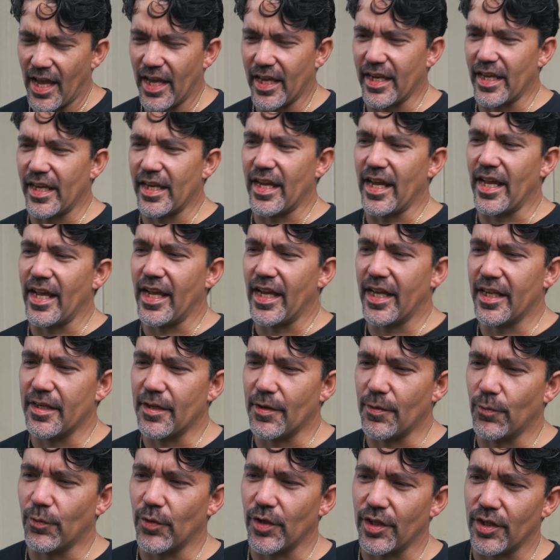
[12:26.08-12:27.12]
it.
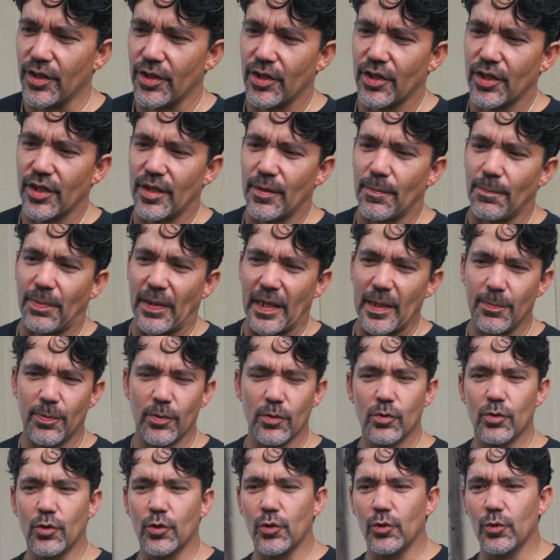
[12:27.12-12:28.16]
And
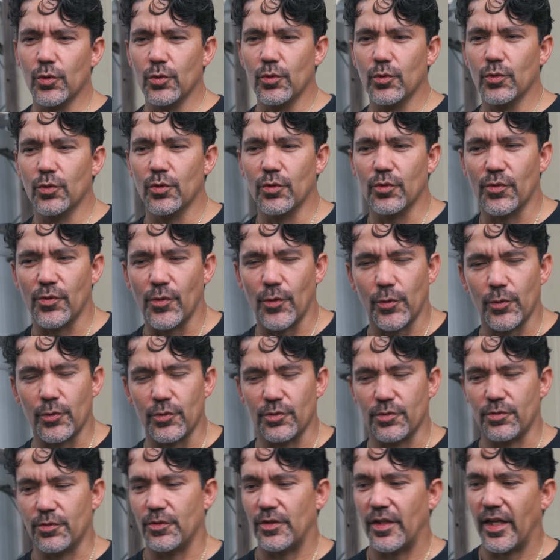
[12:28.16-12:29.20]
people who
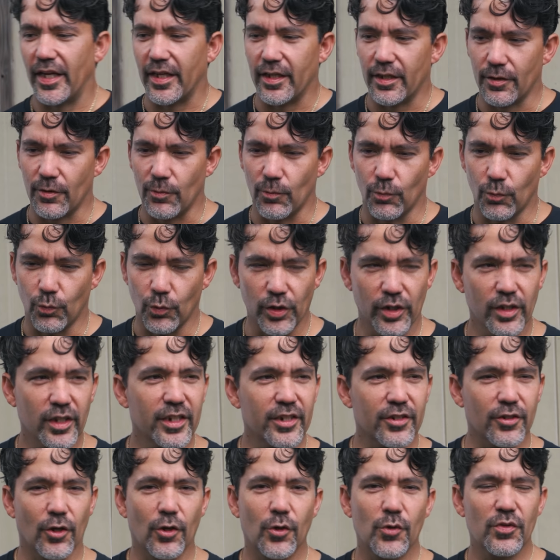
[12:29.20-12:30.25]
like really
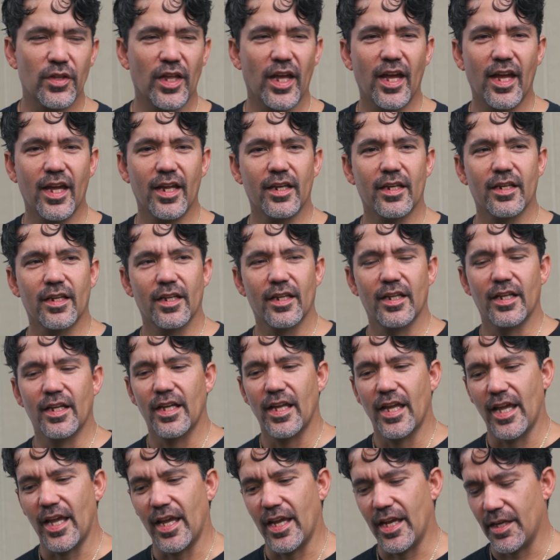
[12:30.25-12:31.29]
know that,
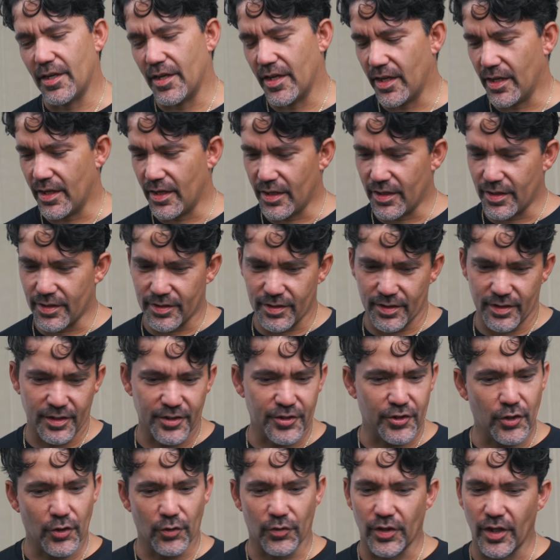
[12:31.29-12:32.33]
and
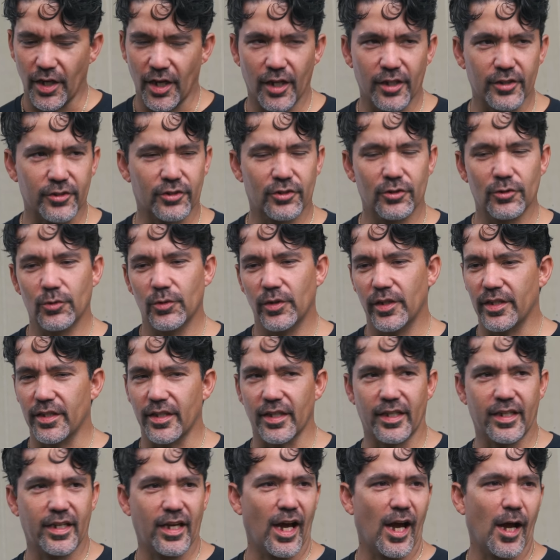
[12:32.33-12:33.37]
you know, the hustle and
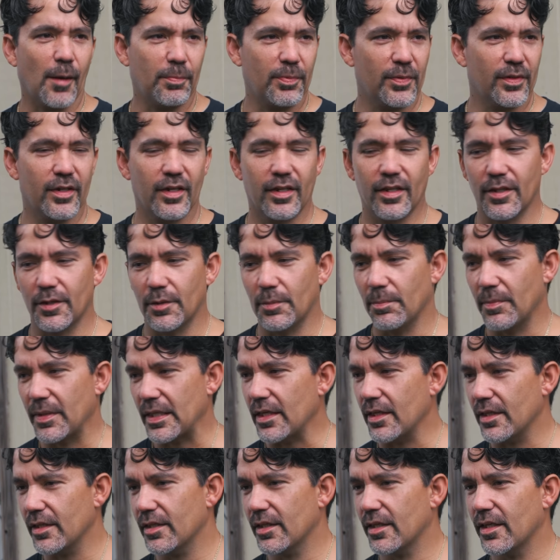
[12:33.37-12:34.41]
the copping and the
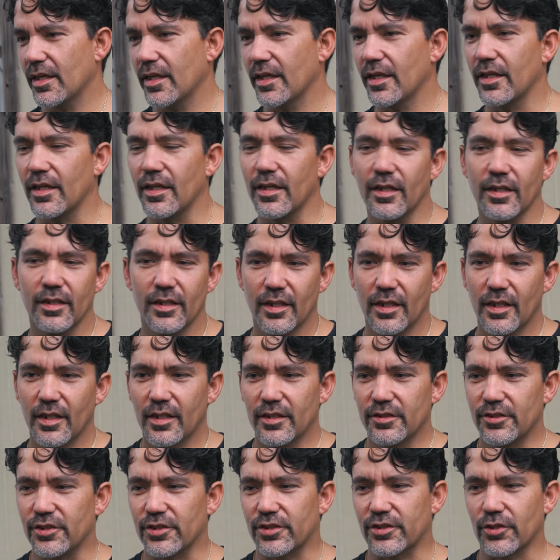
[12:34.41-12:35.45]
meeting and the,
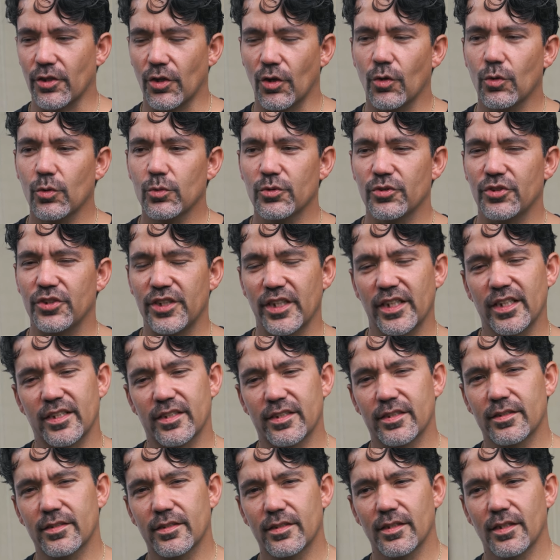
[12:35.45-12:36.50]
just the whole
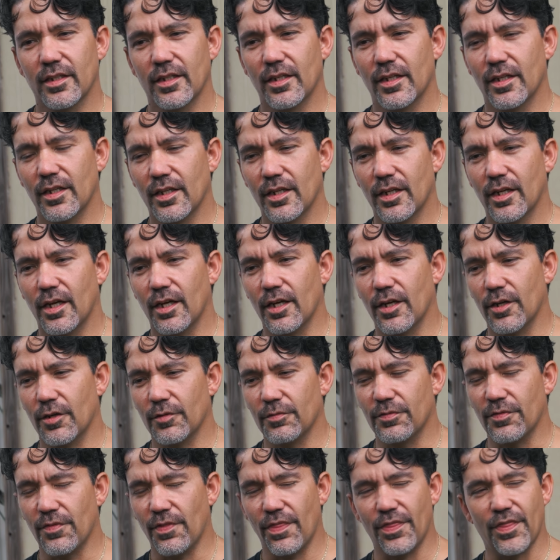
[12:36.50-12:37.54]
gist
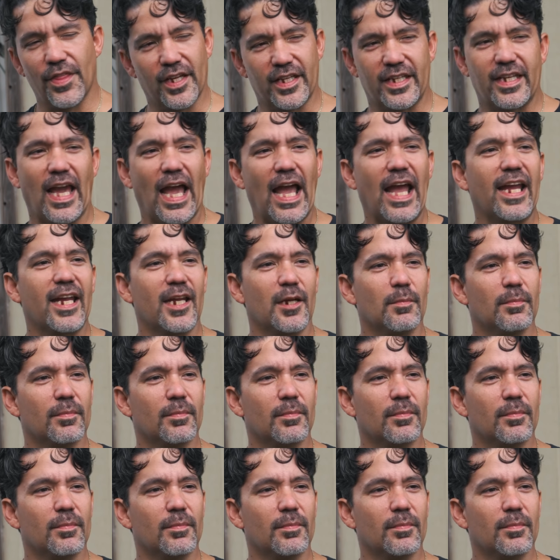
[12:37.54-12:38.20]
of the game.